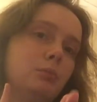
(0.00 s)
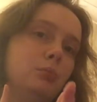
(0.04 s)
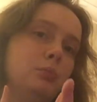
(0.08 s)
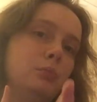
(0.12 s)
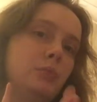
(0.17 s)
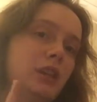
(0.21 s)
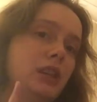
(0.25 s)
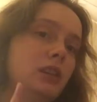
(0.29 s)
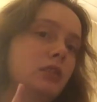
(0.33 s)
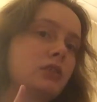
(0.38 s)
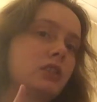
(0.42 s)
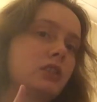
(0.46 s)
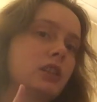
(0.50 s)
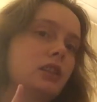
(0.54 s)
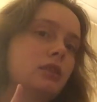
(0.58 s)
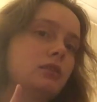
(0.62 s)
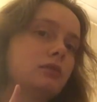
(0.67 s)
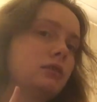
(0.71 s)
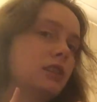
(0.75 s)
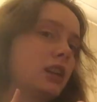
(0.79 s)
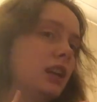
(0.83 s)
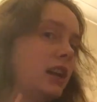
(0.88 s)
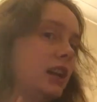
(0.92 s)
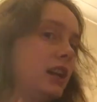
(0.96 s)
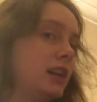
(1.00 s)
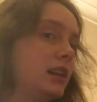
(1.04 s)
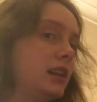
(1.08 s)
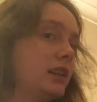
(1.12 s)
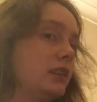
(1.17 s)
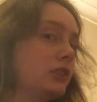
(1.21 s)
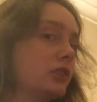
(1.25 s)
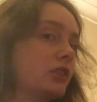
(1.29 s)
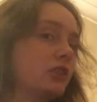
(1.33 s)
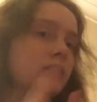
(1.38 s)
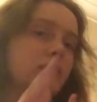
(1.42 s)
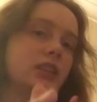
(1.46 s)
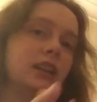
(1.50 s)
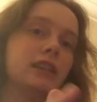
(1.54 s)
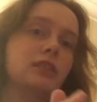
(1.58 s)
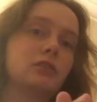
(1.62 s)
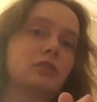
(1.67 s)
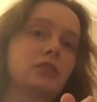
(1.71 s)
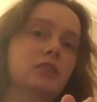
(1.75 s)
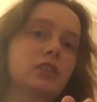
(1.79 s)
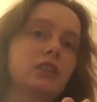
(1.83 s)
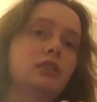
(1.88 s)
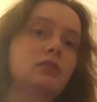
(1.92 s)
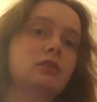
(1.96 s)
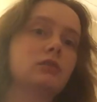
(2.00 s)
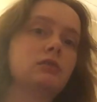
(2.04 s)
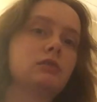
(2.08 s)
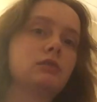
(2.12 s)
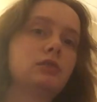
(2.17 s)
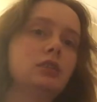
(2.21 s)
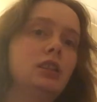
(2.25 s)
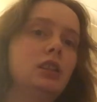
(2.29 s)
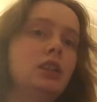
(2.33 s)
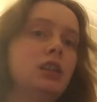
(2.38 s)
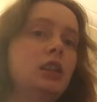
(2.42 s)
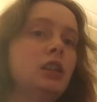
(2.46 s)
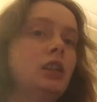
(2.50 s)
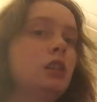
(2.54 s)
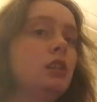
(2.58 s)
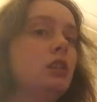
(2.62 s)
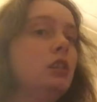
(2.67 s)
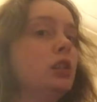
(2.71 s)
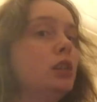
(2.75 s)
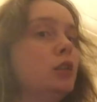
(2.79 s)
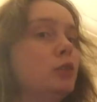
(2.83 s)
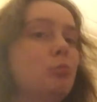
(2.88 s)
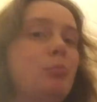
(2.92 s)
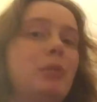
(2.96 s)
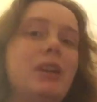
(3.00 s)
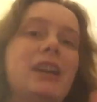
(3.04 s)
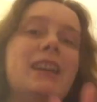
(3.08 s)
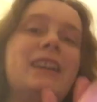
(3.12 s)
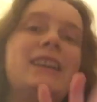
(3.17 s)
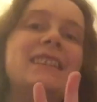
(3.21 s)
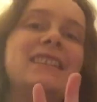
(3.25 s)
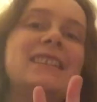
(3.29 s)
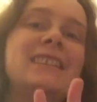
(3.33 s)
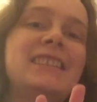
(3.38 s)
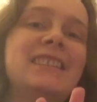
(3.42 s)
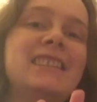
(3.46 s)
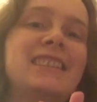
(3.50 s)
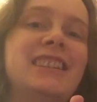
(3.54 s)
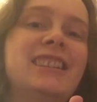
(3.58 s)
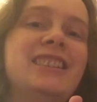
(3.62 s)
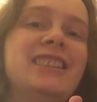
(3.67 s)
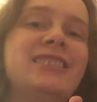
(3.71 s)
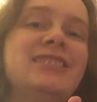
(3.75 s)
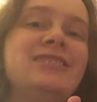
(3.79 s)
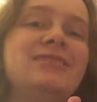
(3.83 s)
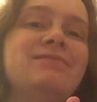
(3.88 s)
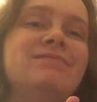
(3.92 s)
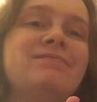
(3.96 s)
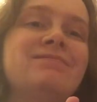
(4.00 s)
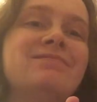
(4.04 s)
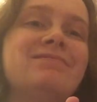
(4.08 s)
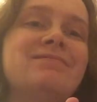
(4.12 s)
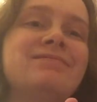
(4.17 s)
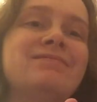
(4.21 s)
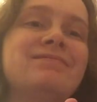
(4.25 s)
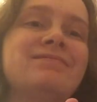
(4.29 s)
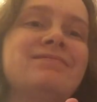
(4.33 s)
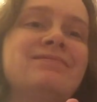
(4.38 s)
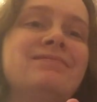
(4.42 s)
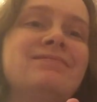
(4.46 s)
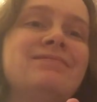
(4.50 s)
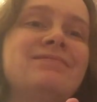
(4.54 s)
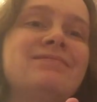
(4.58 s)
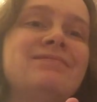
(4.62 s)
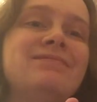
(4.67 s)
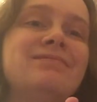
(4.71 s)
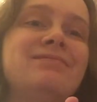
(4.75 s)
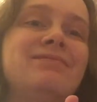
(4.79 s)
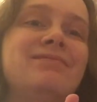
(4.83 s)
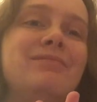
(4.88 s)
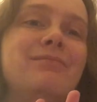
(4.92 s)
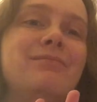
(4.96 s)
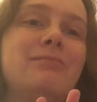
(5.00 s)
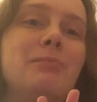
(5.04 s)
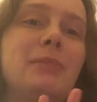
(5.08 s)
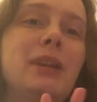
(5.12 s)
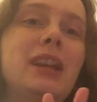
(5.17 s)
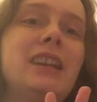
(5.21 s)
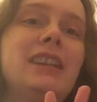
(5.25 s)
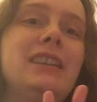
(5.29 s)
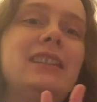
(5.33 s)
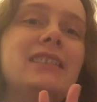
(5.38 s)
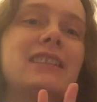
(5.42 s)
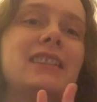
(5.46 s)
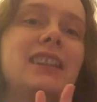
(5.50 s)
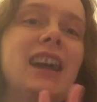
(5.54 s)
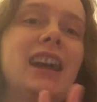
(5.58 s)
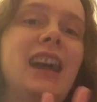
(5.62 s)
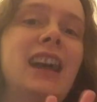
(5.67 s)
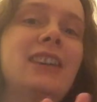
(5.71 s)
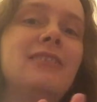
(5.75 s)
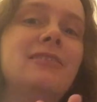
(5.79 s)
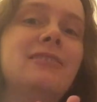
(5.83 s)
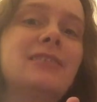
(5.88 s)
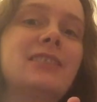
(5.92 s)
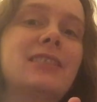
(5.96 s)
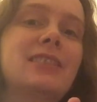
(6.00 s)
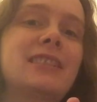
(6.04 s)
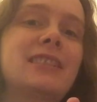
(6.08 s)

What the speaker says: be yourself and stay yourself. Peace! Peace out!